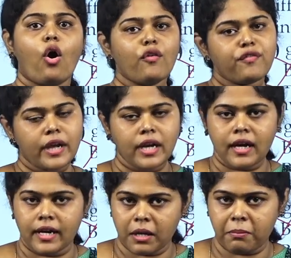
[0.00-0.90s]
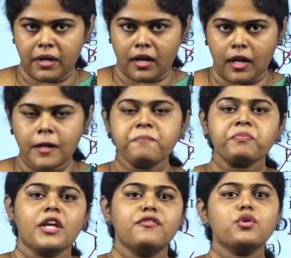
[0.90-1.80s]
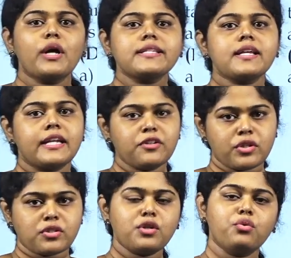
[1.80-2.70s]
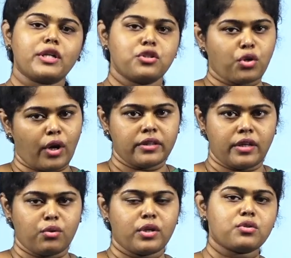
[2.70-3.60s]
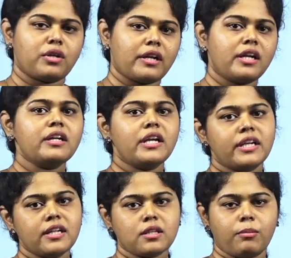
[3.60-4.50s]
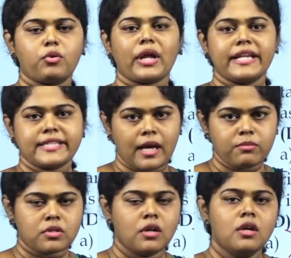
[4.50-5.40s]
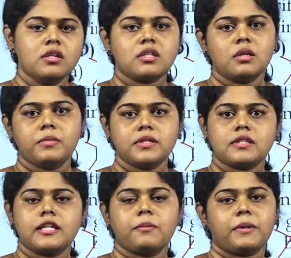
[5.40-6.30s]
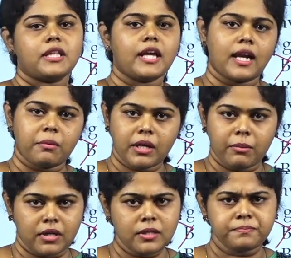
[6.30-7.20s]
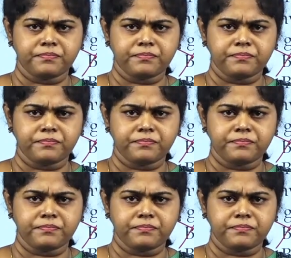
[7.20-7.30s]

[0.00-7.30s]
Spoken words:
offline ah conduct pandranga if you guys are interested you can join there okay so nariya details about exams syllabus idha pathi ellame namakku